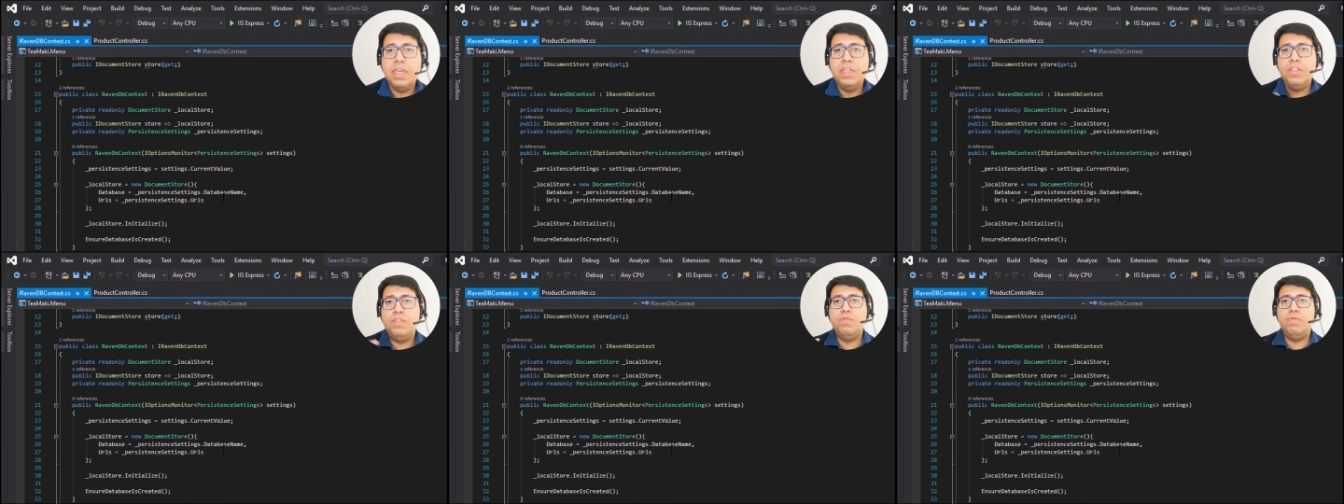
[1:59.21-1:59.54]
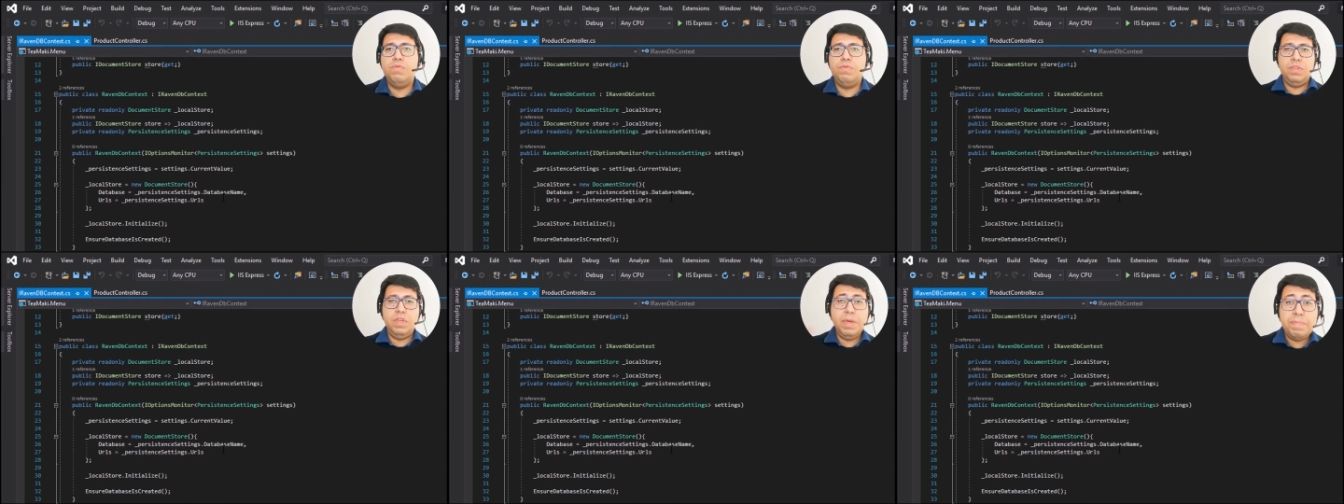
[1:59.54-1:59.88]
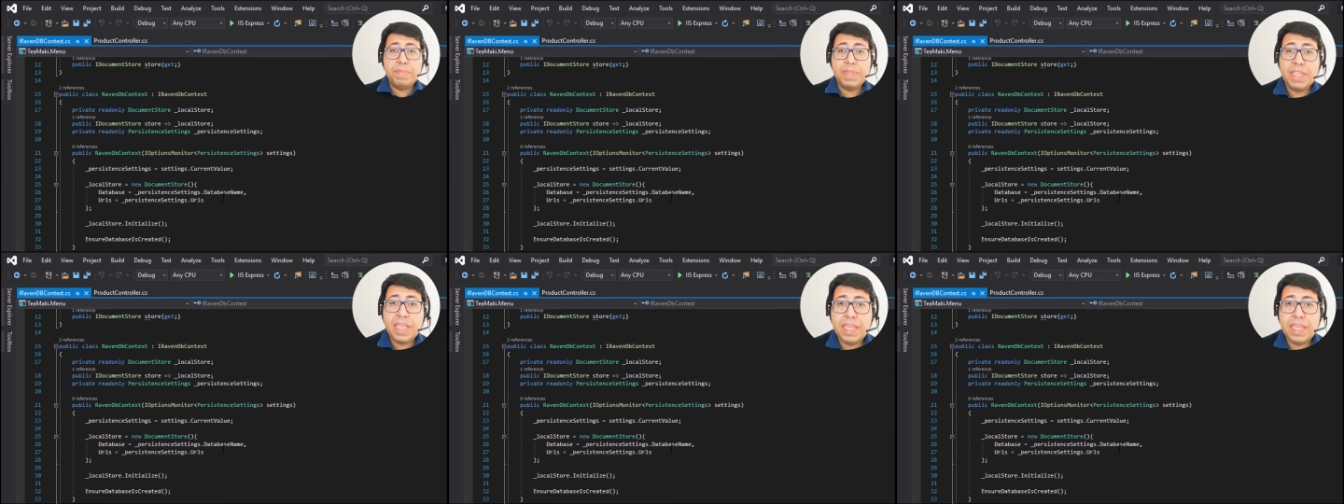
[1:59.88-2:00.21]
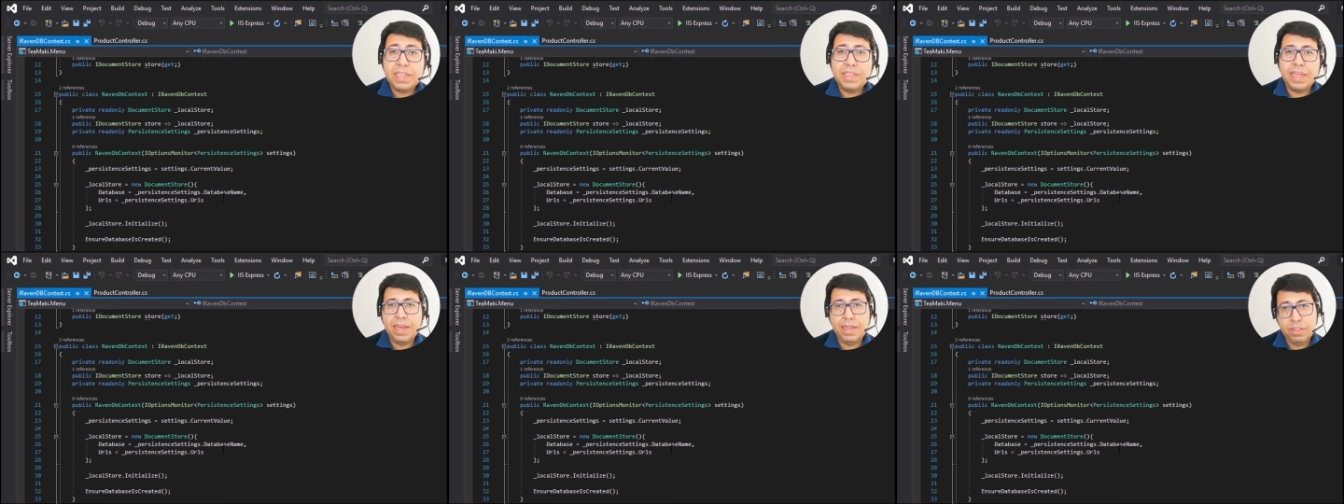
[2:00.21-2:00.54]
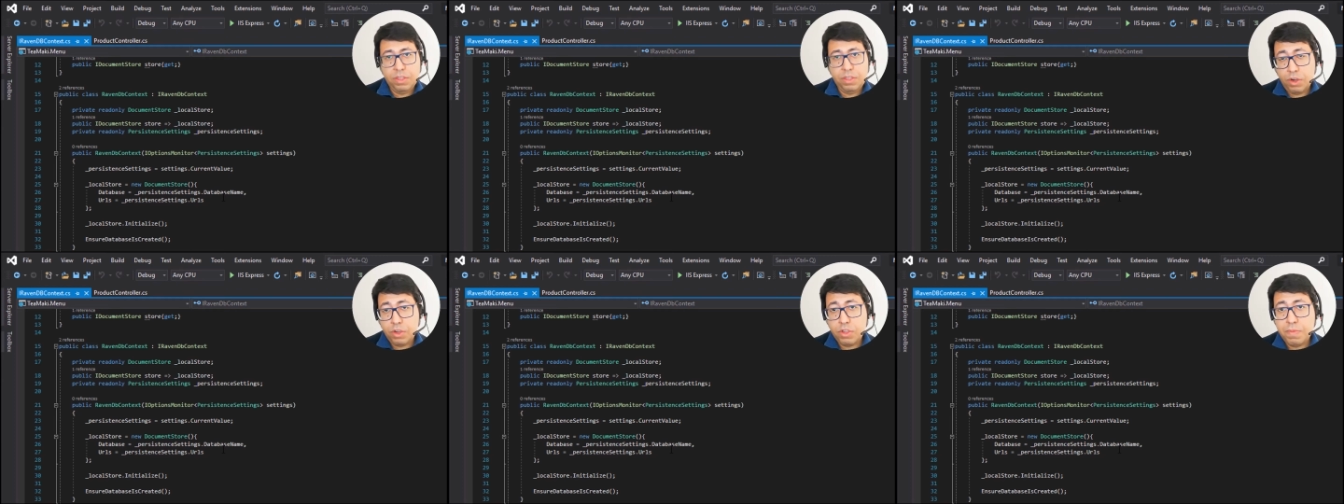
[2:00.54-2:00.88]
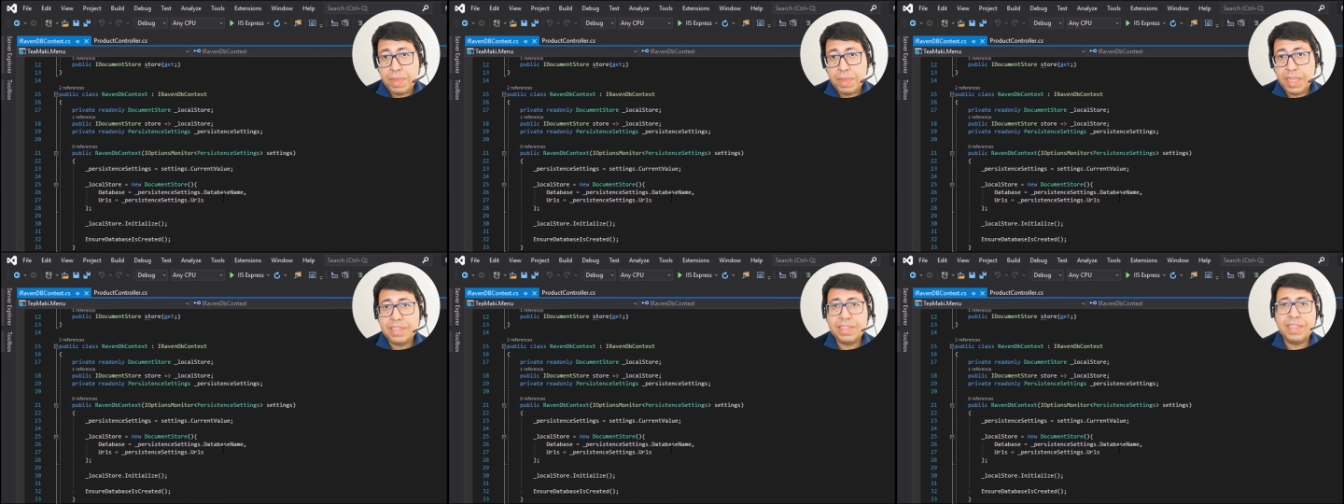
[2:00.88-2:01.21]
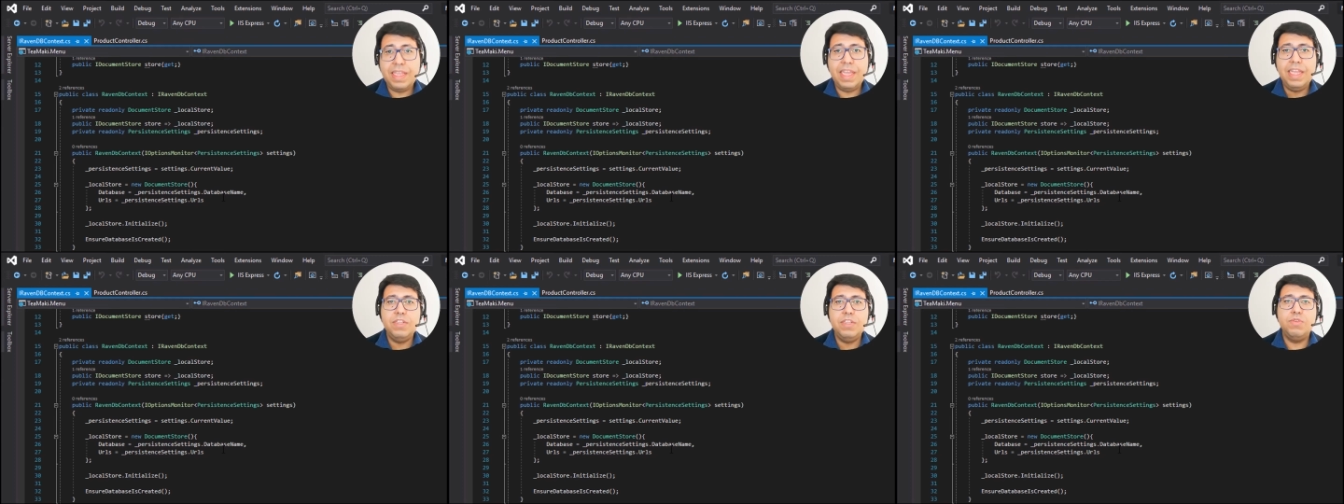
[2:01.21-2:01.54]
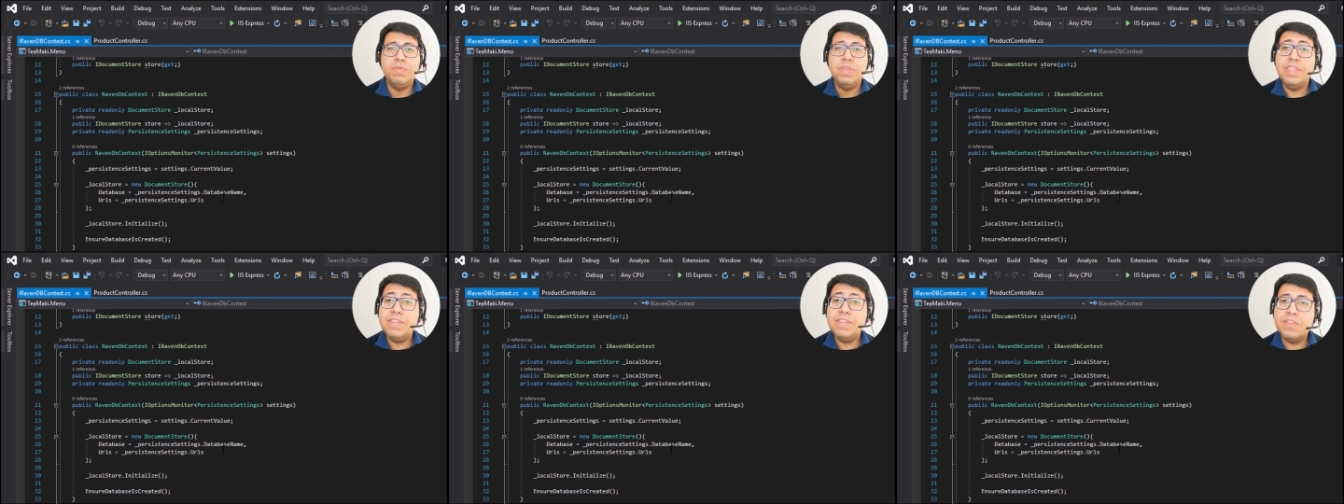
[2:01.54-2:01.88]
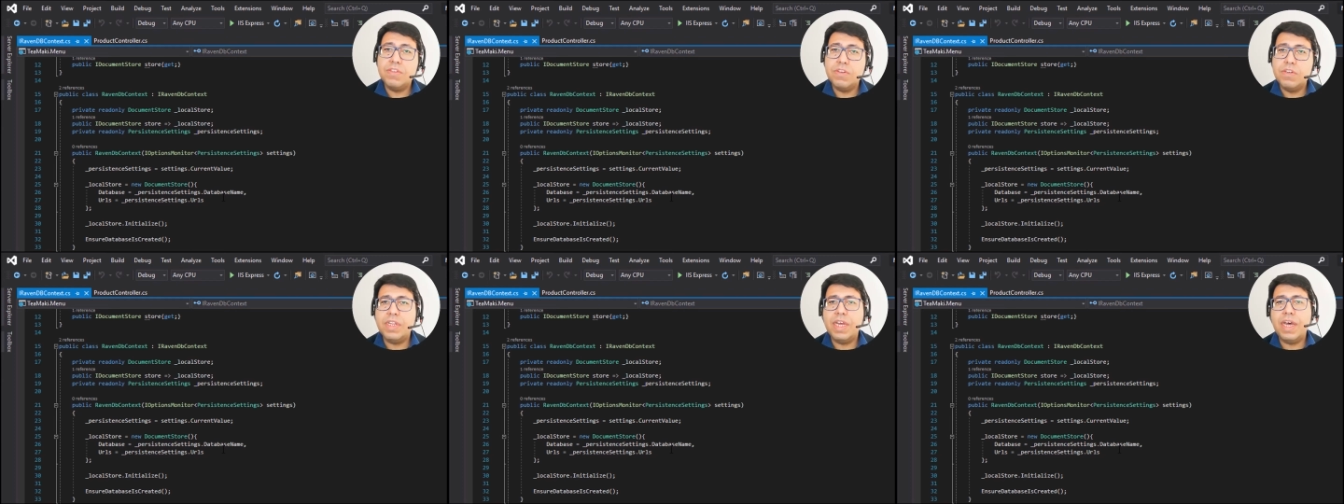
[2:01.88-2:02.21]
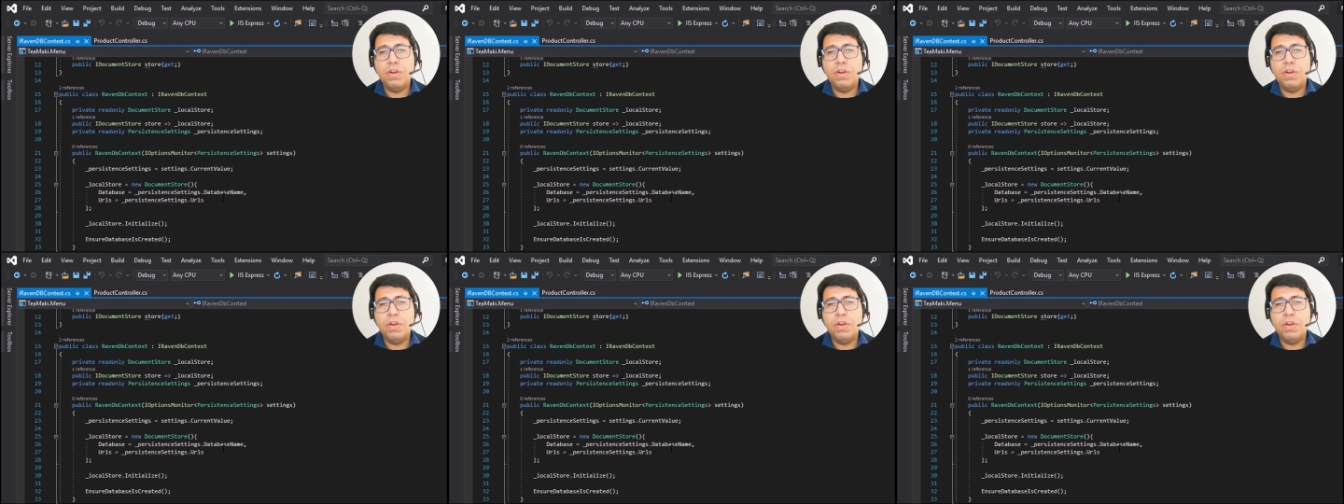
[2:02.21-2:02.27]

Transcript: to update documents, and to insert